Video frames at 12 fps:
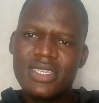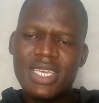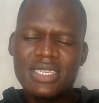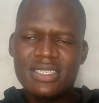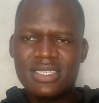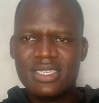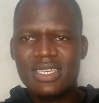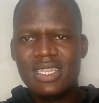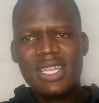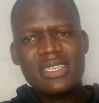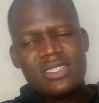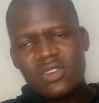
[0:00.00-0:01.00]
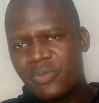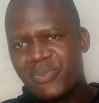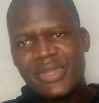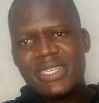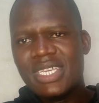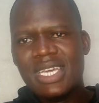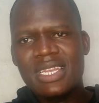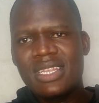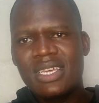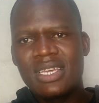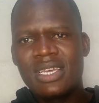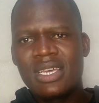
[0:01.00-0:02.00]
Yes, let's not
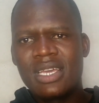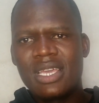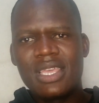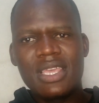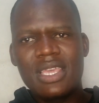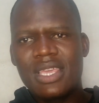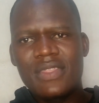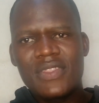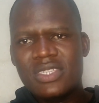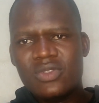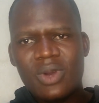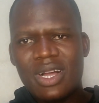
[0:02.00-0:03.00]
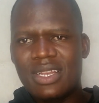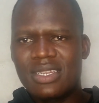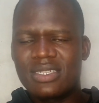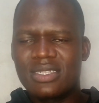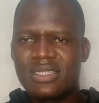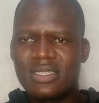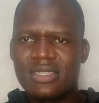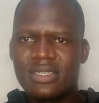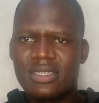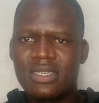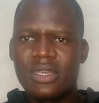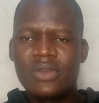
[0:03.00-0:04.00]
pretend in this world.
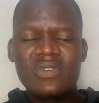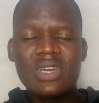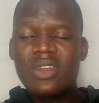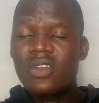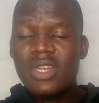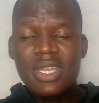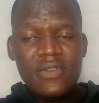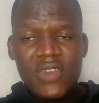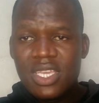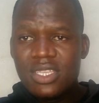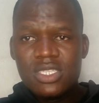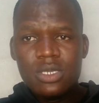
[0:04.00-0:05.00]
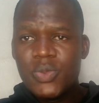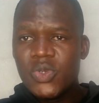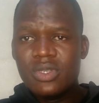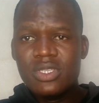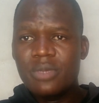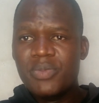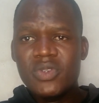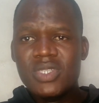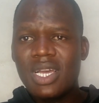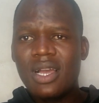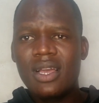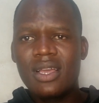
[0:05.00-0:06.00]
We are not living in
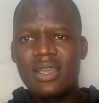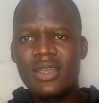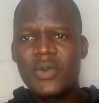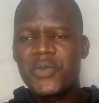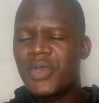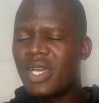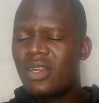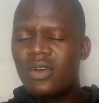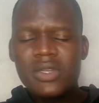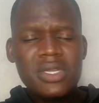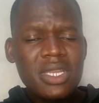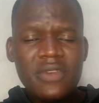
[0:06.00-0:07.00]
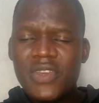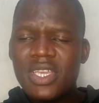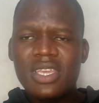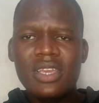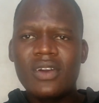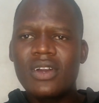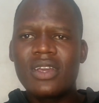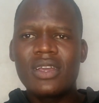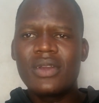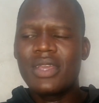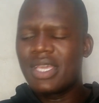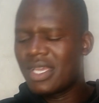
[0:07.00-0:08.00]
Jupiter. We are not living
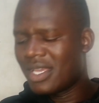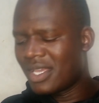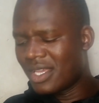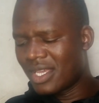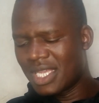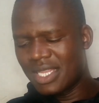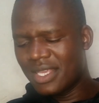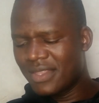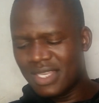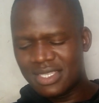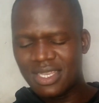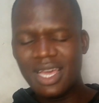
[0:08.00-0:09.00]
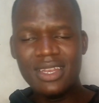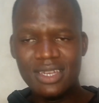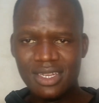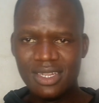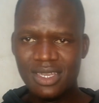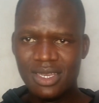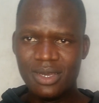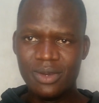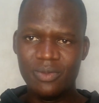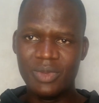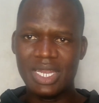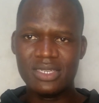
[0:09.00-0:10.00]
in the sun,
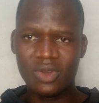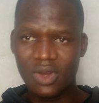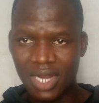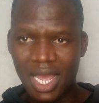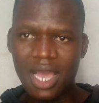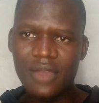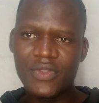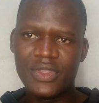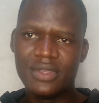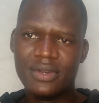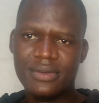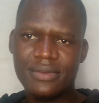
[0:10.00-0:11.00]
but on earth.